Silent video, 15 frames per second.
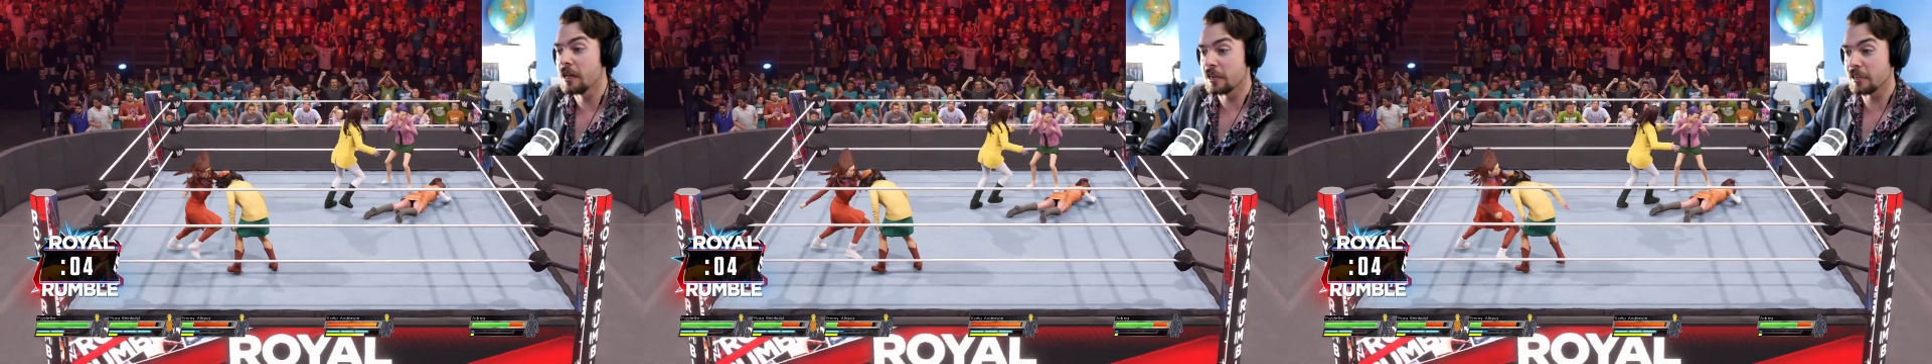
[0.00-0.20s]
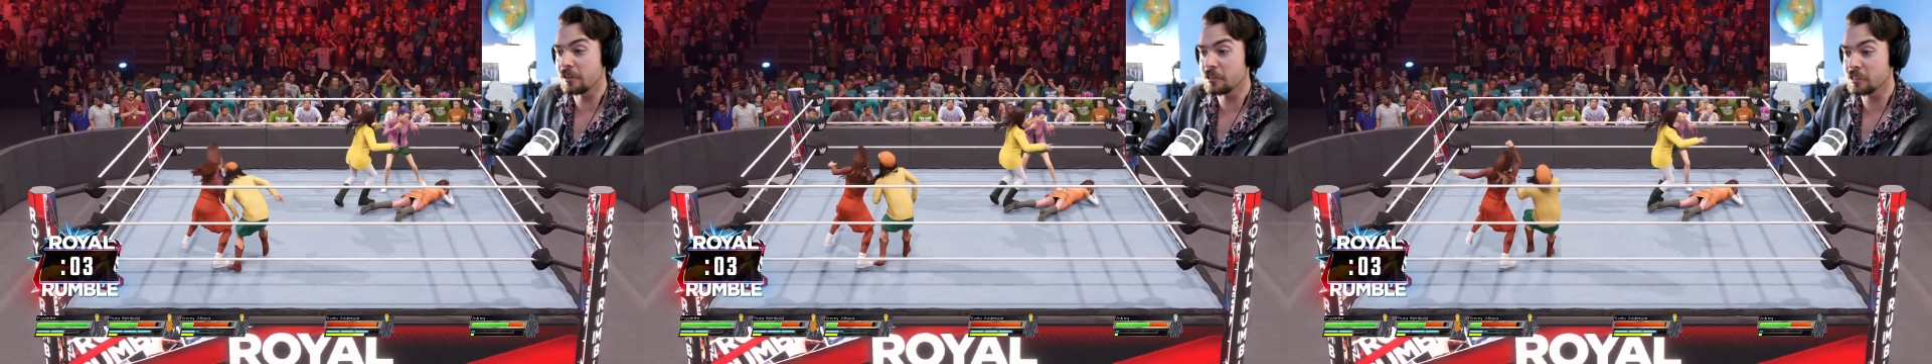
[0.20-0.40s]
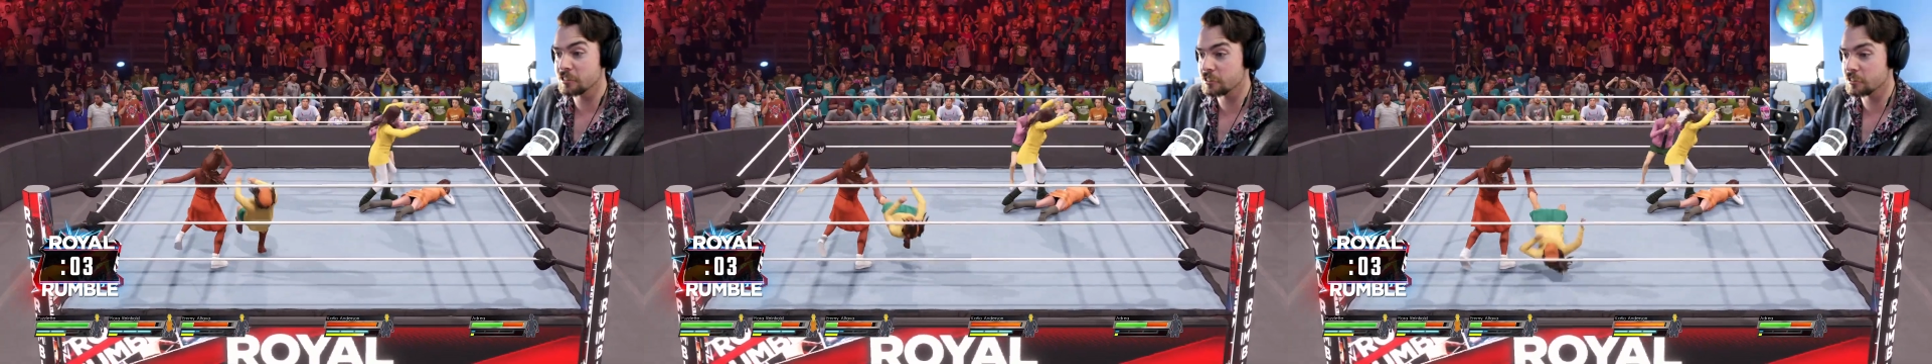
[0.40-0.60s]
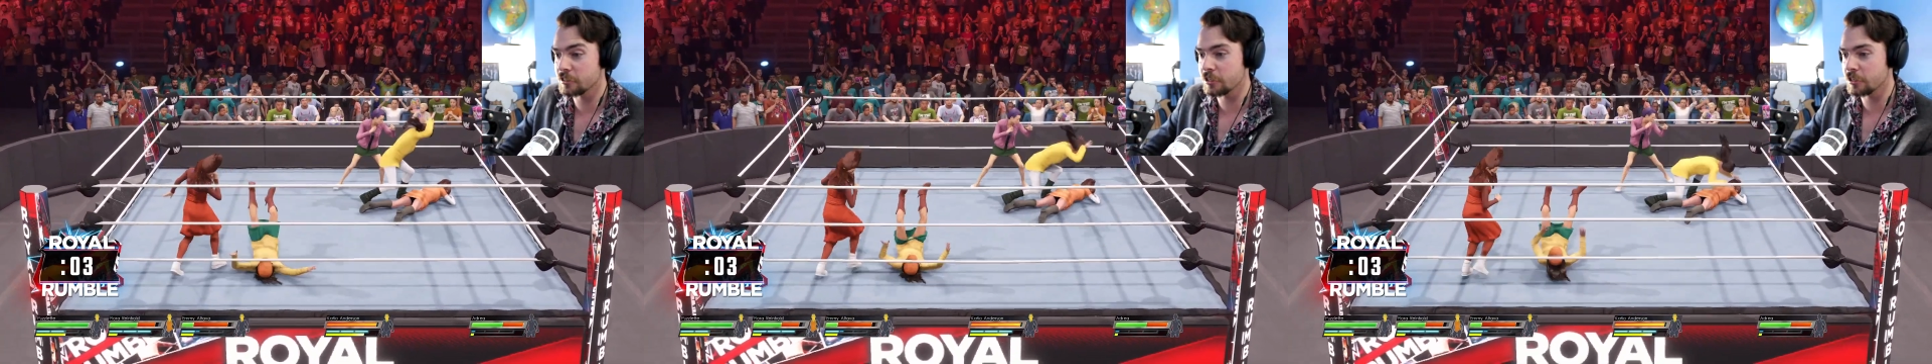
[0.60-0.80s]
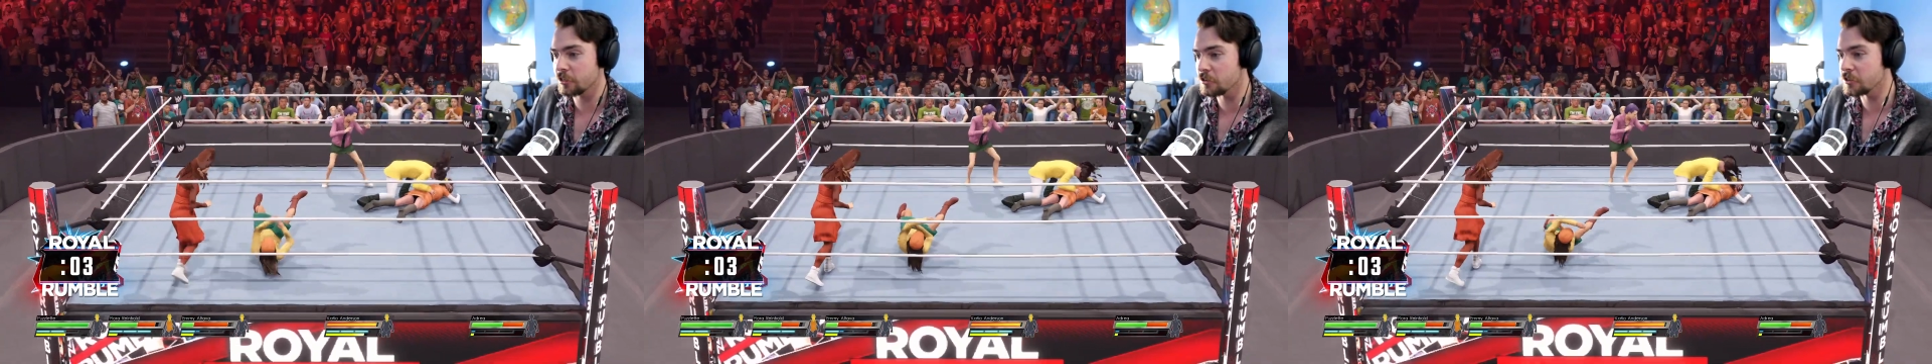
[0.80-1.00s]
lasts
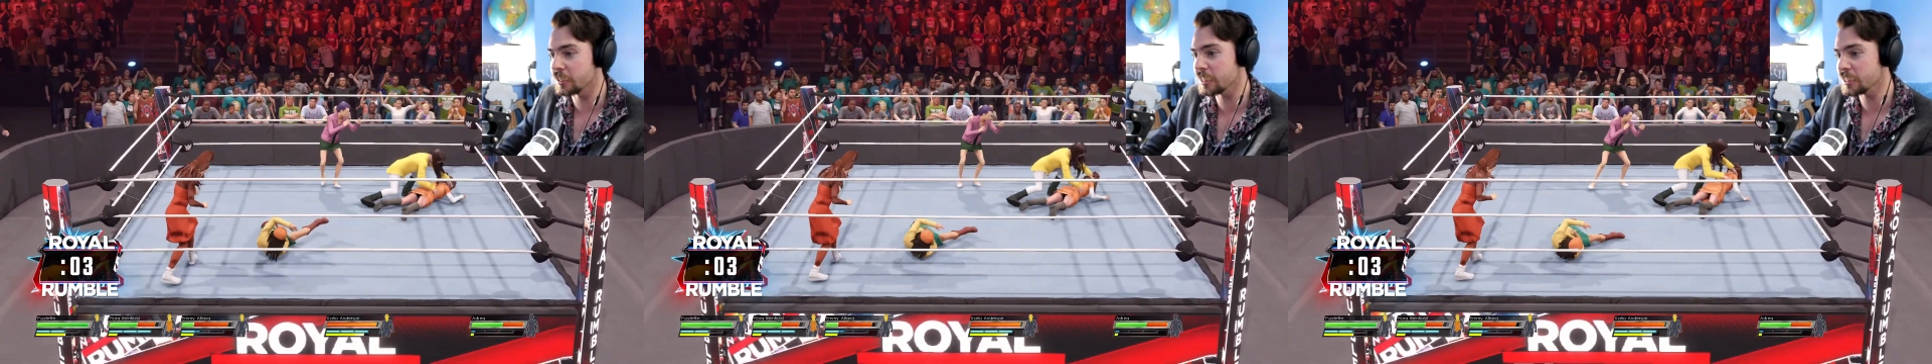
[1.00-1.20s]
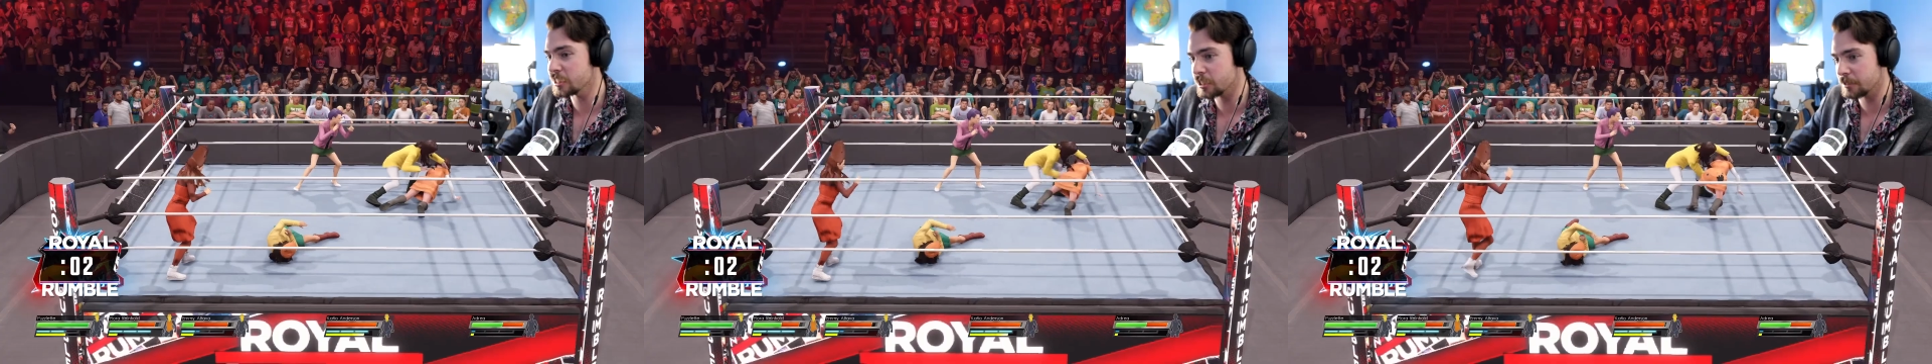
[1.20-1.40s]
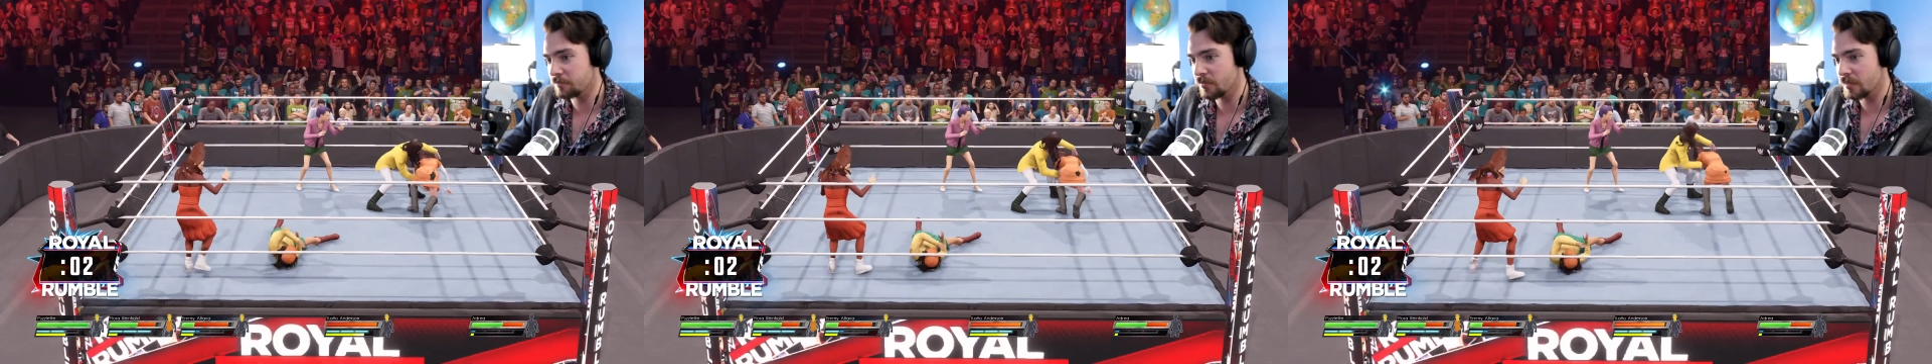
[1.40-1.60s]
the longest.